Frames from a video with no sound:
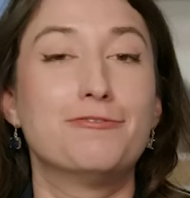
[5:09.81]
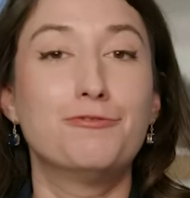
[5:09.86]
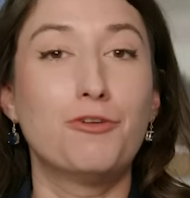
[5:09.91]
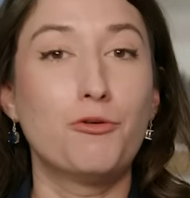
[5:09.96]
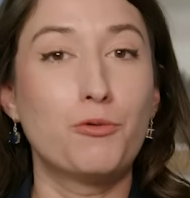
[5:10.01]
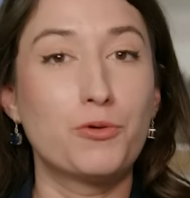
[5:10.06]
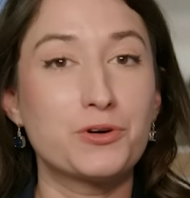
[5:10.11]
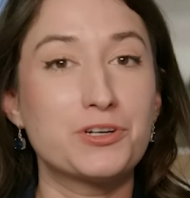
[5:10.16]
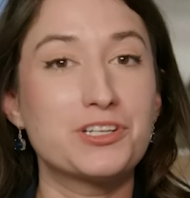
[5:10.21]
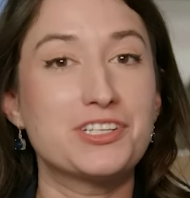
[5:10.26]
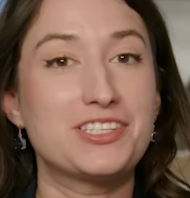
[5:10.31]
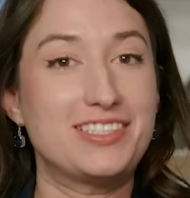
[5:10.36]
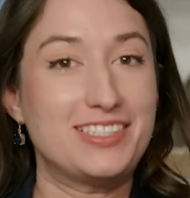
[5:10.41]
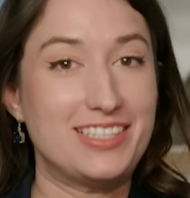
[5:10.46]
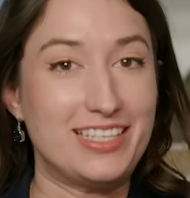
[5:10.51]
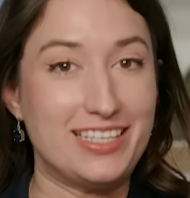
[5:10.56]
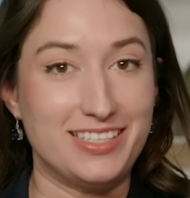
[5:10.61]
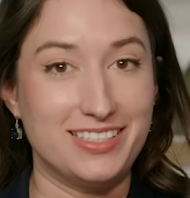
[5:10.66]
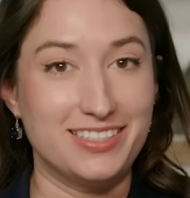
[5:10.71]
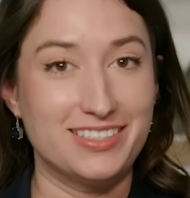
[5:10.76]
four
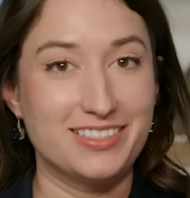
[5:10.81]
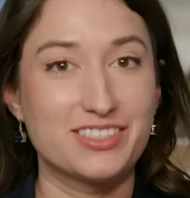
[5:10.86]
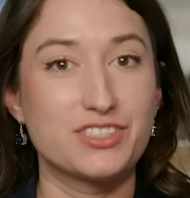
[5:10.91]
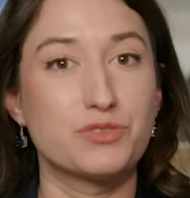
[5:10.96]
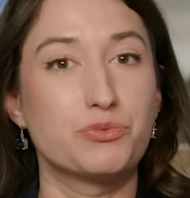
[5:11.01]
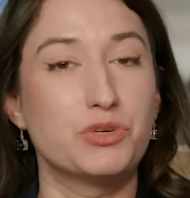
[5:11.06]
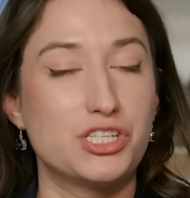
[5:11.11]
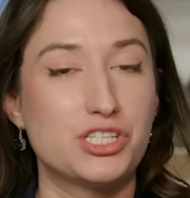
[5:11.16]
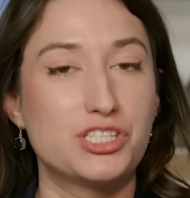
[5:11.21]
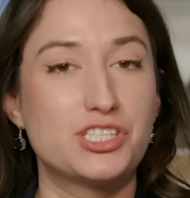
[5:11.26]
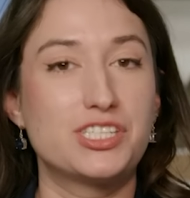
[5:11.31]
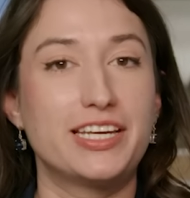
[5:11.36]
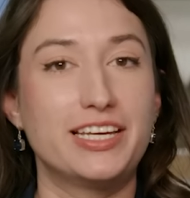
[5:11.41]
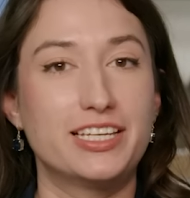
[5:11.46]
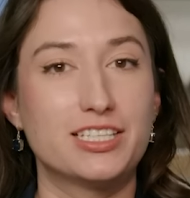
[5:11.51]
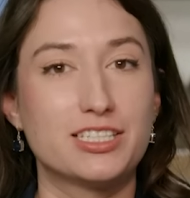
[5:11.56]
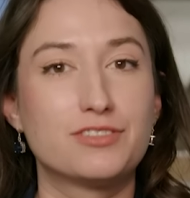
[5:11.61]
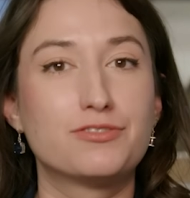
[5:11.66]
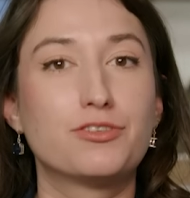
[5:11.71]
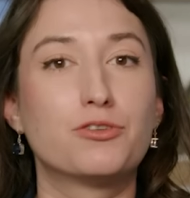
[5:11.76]
C's, which
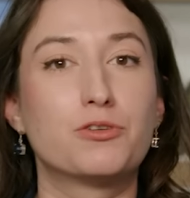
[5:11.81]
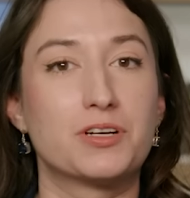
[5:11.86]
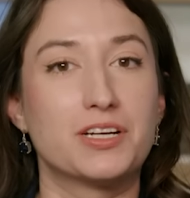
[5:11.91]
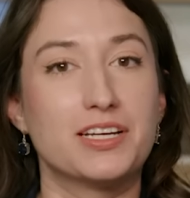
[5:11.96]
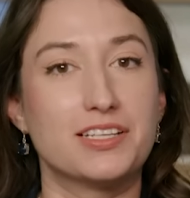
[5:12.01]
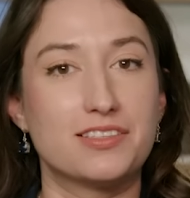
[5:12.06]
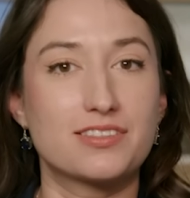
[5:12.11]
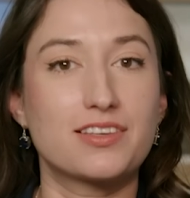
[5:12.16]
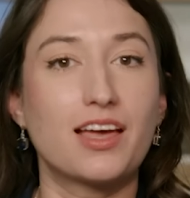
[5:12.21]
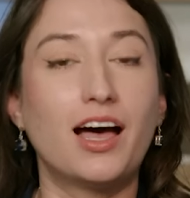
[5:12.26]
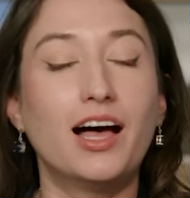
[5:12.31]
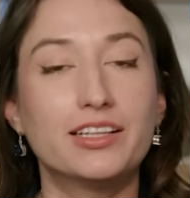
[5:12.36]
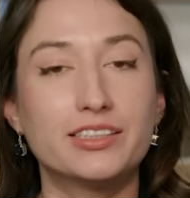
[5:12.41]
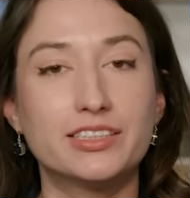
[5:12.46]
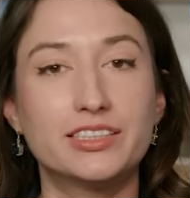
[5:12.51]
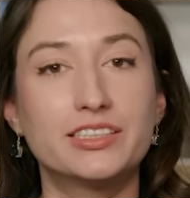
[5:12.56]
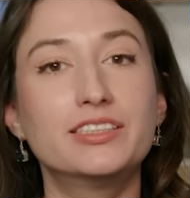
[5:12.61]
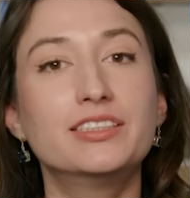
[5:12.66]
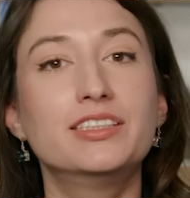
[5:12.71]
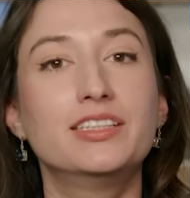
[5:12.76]
stands for its
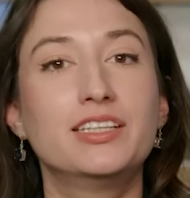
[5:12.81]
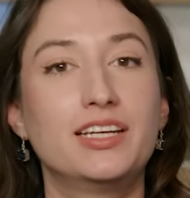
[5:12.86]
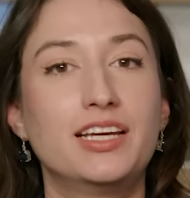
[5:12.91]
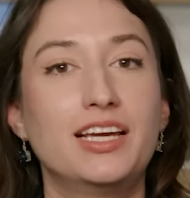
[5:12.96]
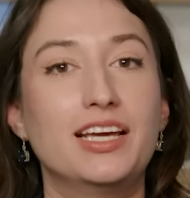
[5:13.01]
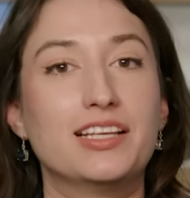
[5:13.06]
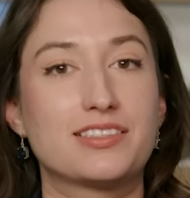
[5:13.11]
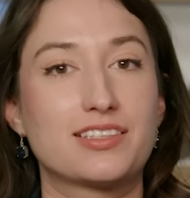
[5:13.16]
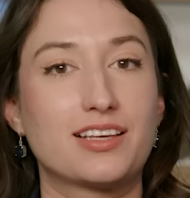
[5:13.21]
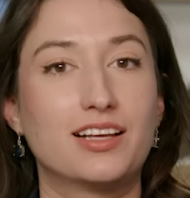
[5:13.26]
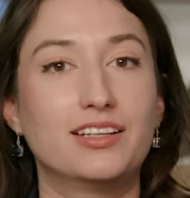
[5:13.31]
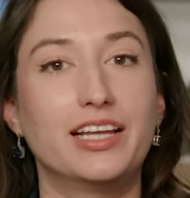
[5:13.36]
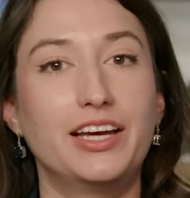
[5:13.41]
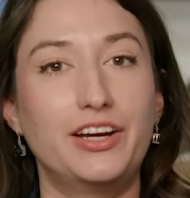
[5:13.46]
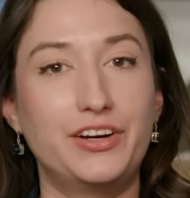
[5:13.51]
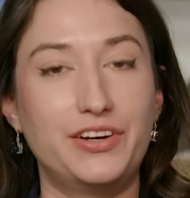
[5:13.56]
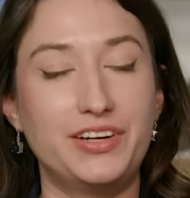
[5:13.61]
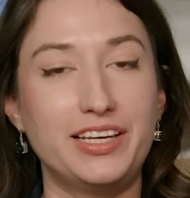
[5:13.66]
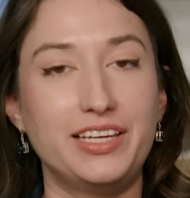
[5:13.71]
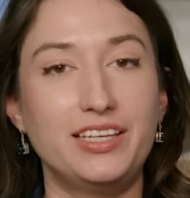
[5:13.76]
color, its
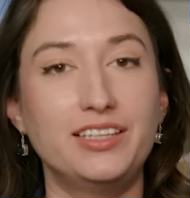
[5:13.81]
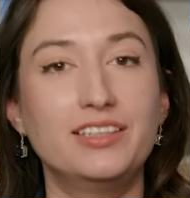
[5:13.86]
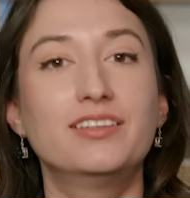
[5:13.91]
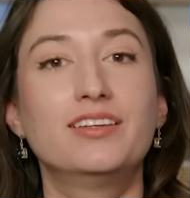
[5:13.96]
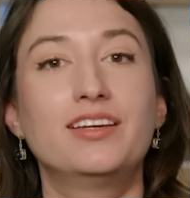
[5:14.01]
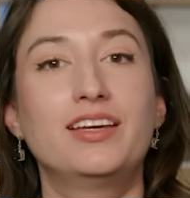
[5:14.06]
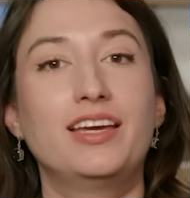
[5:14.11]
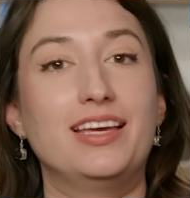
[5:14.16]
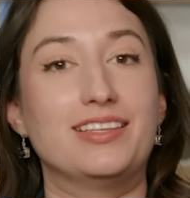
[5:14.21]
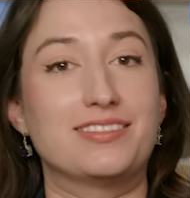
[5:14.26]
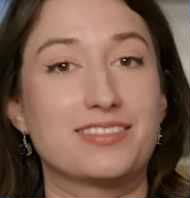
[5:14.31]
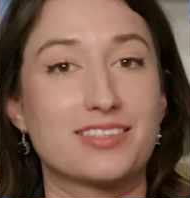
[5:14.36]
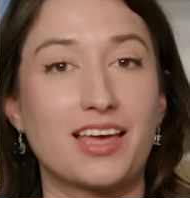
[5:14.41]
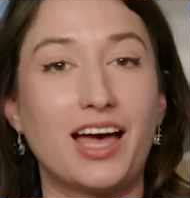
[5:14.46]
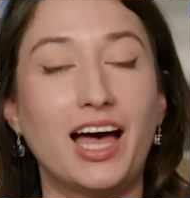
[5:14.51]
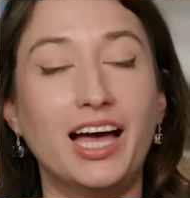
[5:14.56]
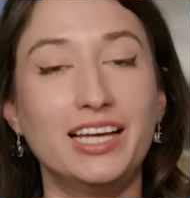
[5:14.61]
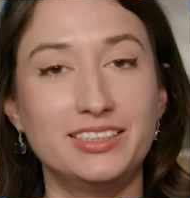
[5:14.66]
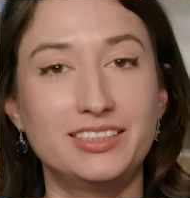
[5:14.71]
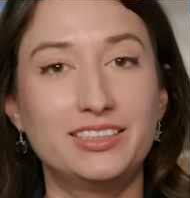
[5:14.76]
clarity, its
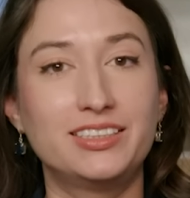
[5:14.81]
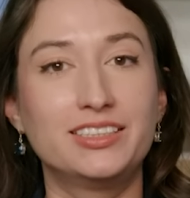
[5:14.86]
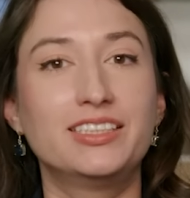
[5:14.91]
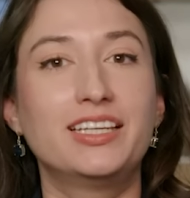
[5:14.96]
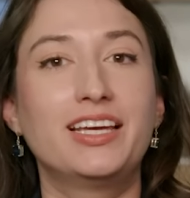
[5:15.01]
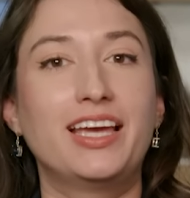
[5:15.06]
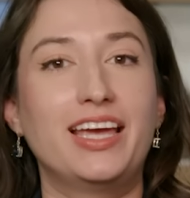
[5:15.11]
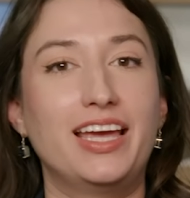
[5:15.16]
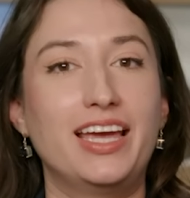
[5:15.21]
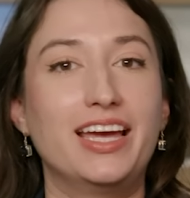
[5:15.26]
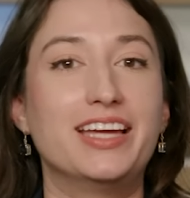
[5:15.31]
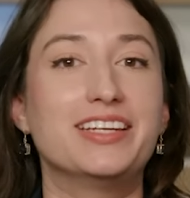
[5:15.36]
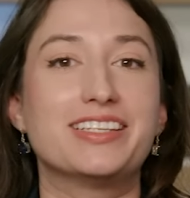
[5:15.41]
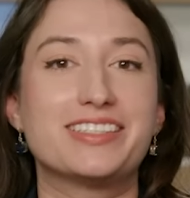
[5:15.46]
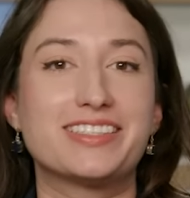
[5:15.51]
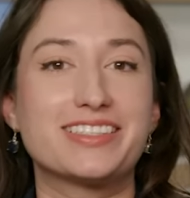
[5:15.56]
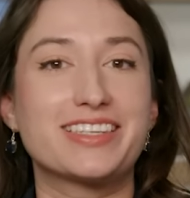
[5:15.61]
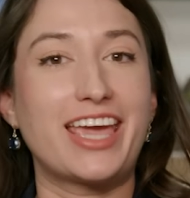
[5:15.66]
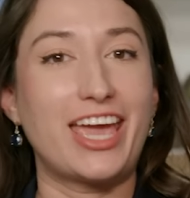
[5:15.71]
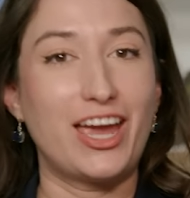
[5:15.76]
cut, and
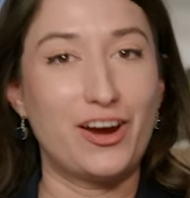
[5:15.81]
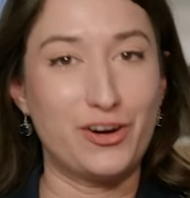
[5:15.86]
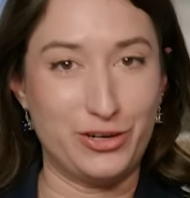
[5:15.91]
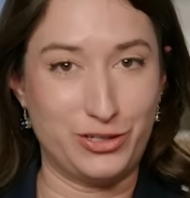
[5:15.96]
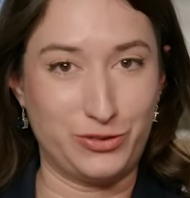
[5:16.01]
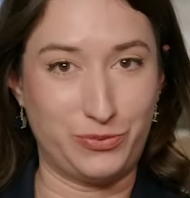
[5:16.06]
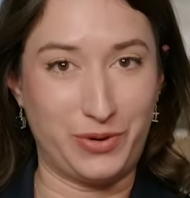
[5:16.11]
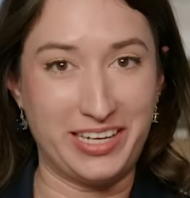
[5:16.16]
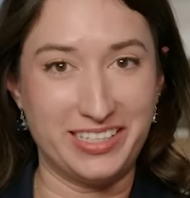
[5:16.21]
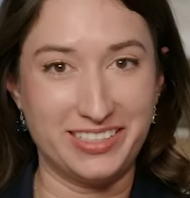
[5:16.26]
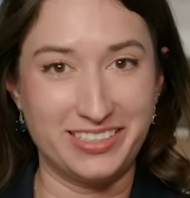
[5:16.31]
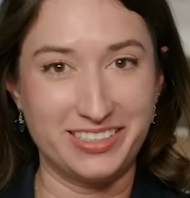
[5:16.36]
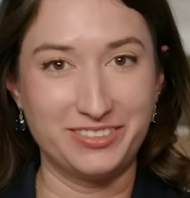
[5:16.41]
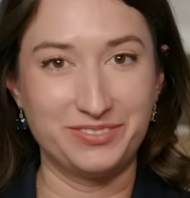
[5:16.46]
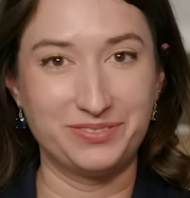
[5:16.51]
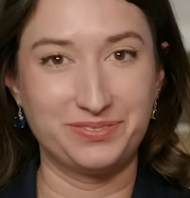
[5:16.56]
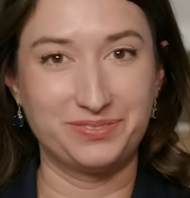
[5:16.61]
its carat weight.